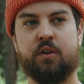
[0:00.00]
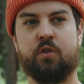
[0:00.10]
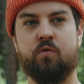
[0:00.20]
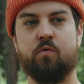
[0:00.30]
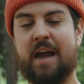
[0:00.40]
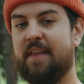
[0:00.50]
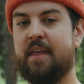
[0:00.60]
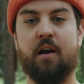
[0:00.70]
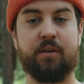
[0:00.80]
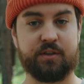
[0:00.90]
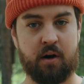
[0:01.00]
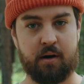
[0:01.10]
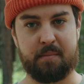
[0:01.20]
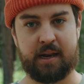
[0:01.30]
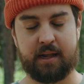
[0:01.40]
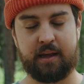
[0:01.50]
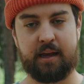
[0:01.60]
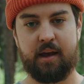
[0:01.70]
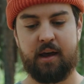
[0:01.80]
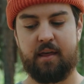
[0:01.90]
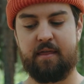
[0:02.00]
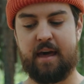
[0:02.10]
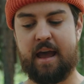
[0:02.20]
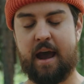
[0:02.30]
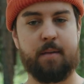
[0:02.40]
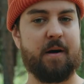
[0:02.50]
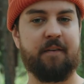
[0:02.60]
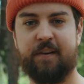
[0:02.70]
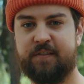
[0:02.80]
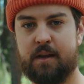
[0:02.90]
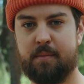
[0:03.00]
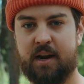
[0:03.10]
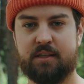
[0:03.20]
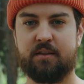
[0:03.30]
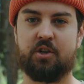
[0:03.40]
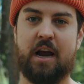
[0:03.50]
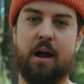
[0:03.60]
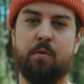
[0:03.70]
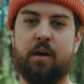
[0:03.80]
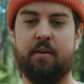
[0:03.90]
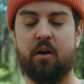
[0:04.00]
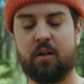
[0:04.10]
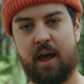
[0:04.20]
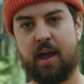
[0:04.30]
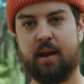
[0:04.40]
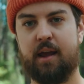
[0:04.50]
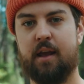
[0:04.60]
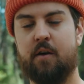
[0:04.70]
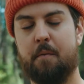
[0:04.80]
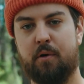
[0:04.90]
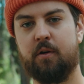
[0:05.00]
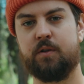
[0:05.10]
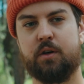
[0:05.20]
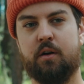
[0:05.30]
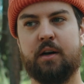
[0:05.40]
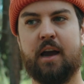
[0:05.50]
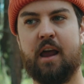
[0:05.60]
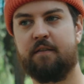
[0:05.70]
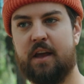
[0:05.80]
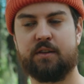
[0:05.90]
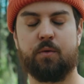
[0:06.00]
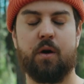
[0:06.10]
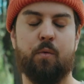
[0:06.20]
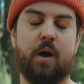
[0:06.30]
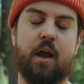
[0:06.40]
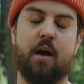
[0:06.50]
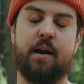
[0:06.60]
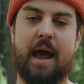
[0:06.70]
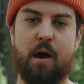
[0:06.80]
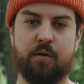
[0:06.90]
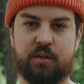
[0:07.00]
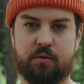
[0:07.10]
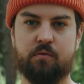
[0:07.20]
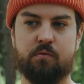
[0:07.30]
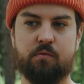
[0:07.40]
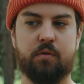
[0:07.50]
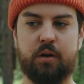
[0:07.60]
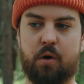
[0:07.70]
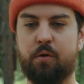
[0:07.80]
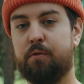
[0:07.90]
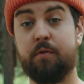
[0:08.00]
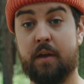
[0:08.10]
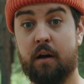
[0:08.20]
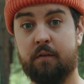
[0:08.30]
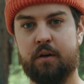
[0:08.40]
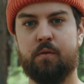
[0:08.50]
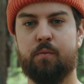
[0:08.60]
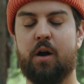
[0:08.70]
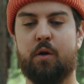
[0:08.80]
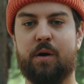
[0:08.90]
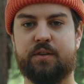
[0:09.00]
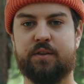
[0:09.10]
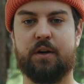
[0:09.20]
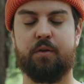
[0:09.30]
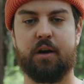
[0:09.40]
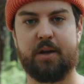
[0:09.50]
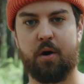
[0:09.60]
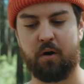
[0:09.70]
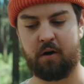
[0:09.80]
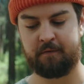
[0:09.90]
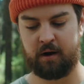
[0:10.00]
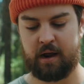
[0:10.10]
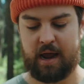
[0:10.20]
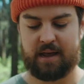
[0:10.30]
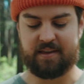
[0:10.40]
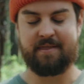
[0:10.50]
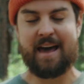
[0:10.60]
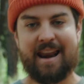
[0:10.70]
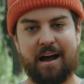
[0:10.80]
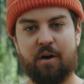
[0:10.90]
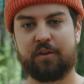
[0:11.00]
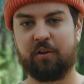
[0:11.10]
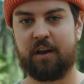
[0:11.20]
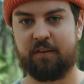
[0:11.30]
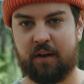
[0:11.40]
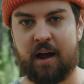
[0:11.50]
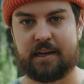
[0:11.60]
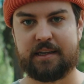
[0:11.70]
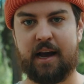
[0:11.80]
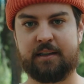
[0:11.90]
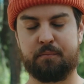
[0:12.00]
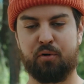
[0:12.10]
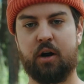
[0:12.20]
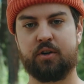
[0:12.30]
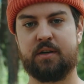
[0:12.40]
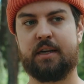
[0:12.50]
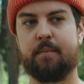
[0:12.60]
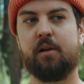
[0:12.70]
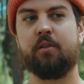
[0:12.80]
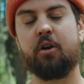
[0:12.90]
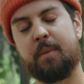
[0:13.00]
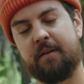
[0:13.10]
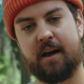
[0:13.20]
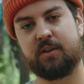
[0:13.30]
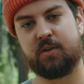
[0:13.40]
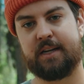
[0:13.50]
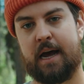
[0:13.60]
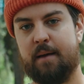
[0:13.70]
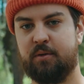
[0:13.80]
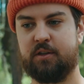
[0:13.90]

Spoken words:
to get there and start immediately. They had about 15 minutes to chat with our client and our producer and kind of get squared away on how to go through the interview and what questions they were going to be going over. And that also gives us as the production team a little bit of extra time